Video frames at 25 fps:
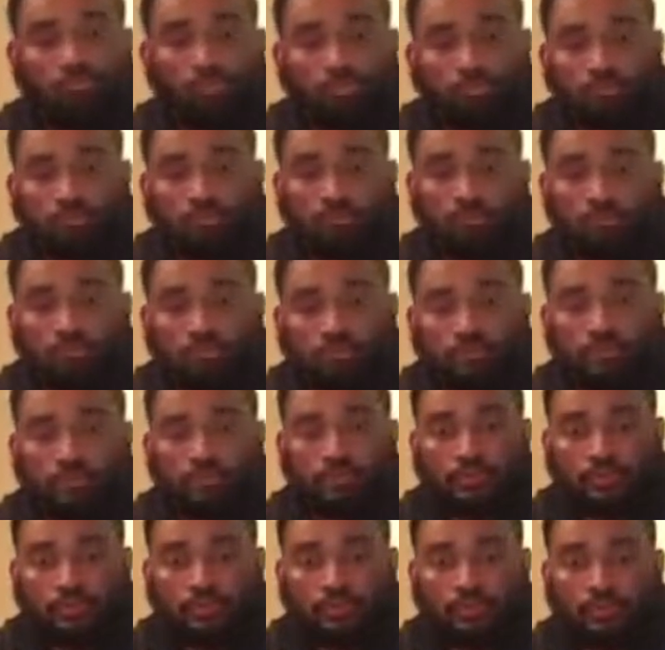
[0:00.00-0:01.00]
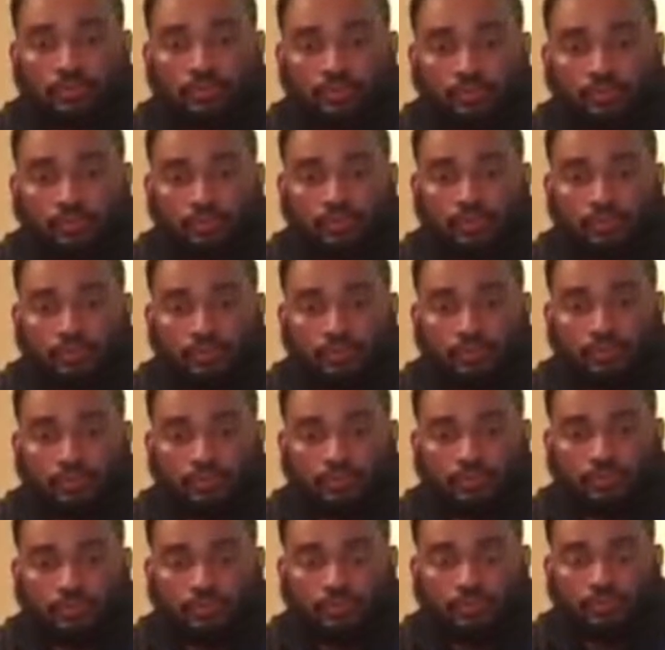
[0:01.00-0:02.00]

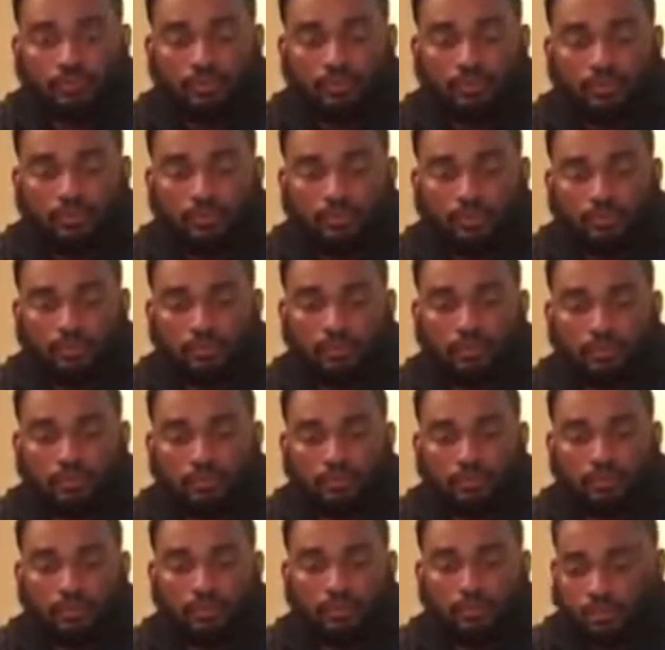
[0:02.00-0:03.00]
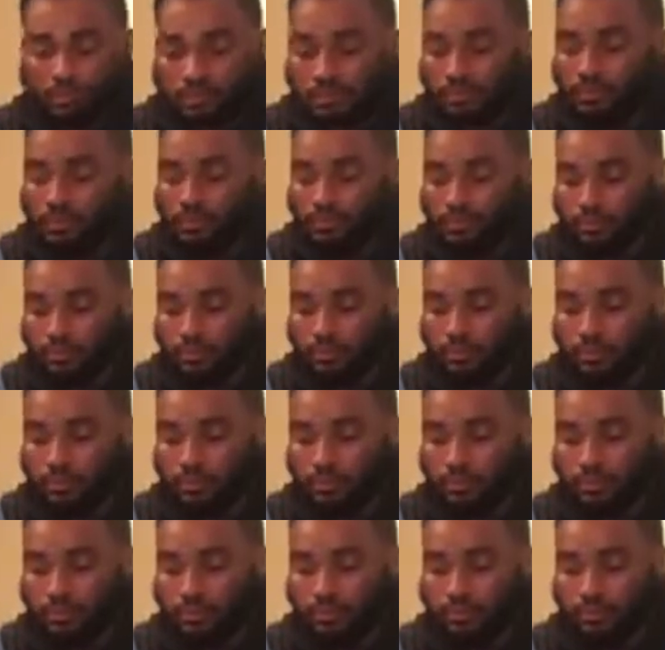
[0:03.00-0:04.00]

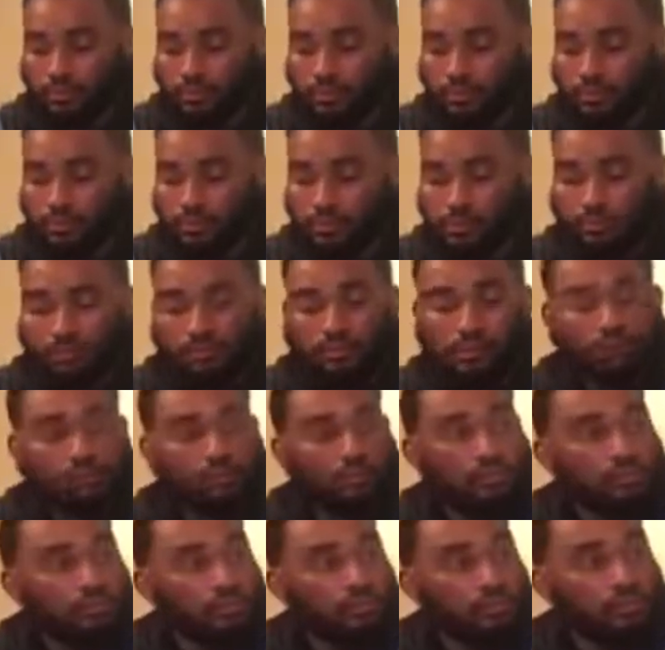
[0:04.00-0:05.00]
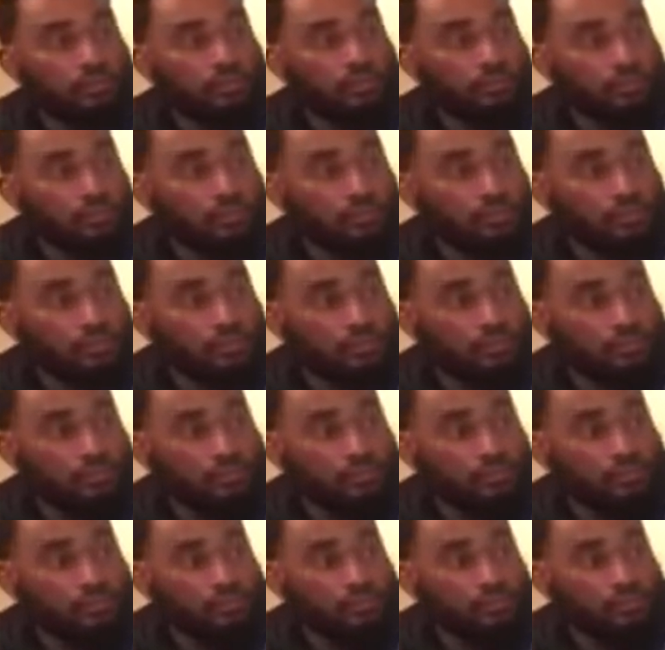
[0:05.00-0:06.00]

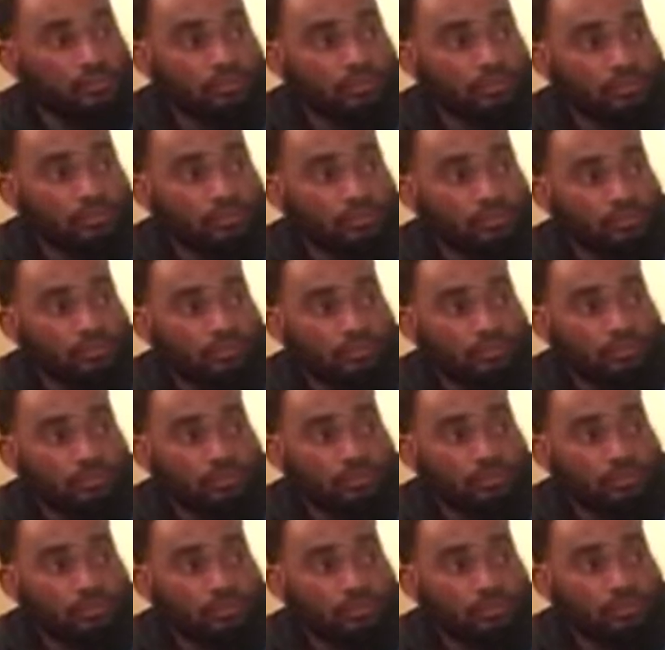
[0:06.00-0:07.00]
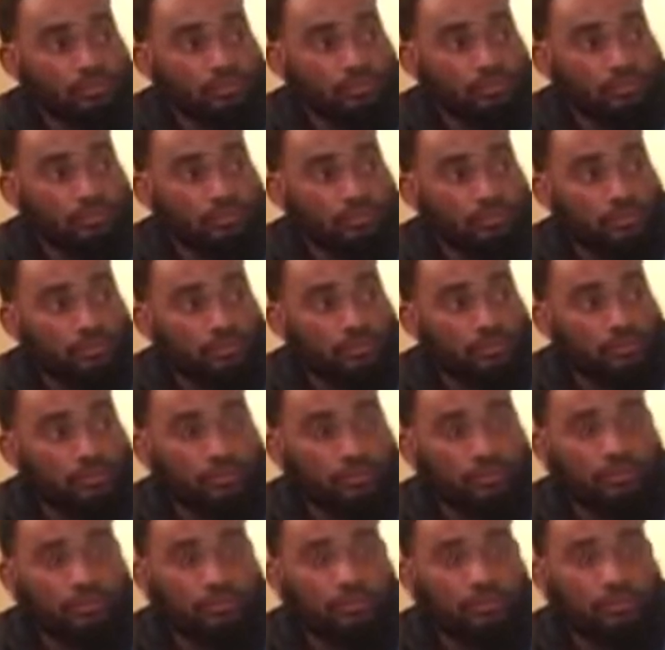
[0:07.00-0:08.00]
[no speech]